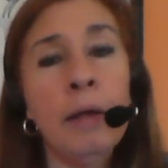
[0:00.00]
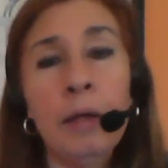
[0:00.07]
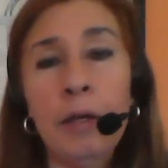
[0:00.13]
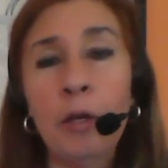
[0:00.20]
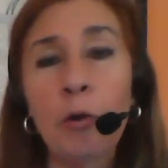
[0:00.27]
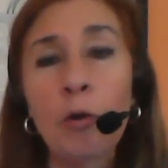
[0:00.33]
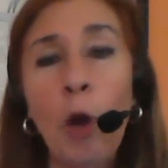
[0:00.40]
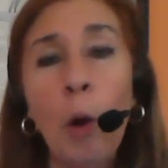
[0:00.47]

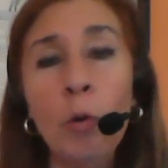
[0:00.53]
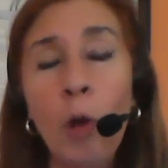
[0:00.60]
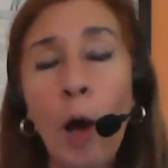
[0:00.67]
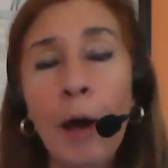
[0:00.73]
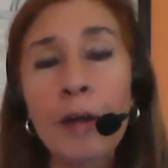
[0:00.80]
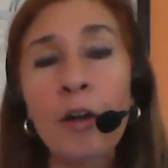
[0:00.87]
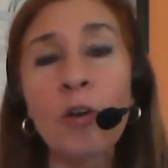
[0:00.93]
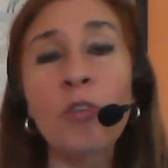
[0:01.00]
You're no
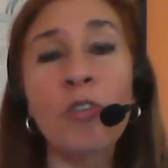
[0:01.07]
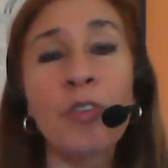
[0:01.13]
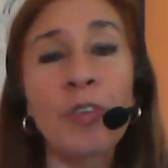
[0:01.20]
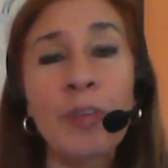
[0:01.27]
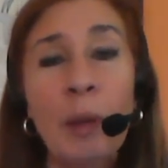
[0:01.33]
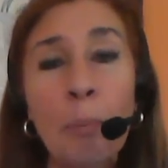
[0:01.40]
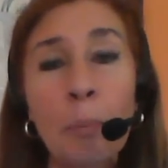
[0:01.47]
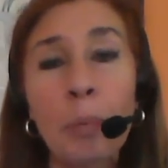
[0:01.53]
longer
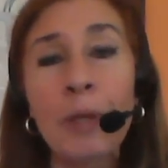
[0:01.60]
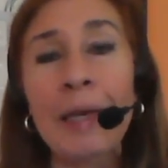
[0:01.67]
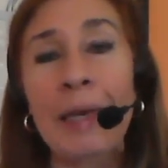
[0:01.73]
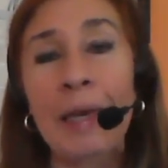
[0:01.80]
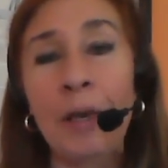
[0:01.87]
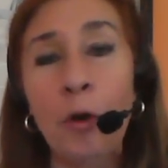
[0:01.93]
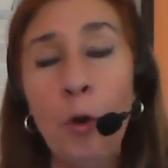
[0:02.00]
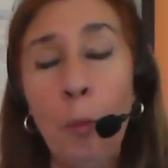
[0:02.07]
simply
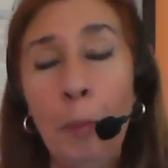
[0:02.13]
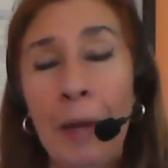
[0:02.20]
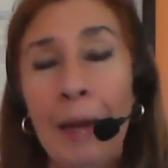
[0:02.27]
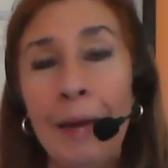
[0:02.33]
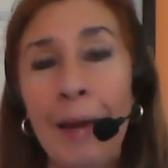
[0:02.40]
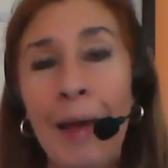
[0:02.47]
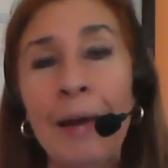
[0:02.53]
human.